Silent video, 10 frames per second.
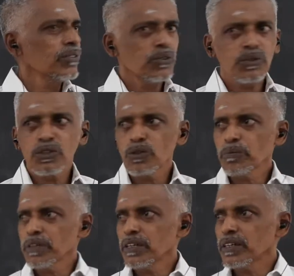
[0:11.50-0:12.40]
you give
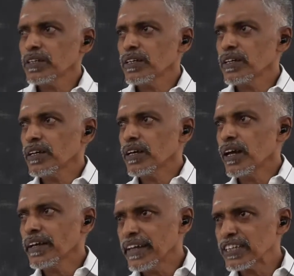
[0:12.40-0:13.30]
me
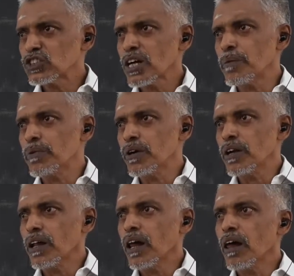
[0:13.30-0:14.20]
an example
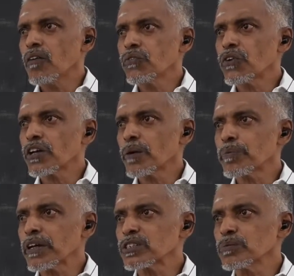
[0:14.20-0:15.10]
for
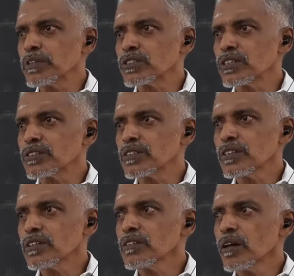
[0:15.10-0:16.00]
approximation.
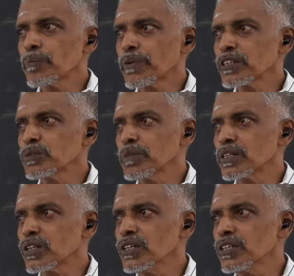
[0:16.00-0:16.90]

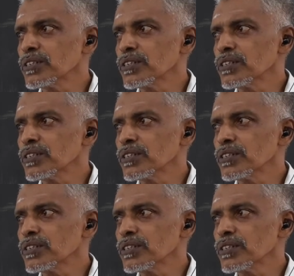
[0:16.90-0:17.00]
Approximately.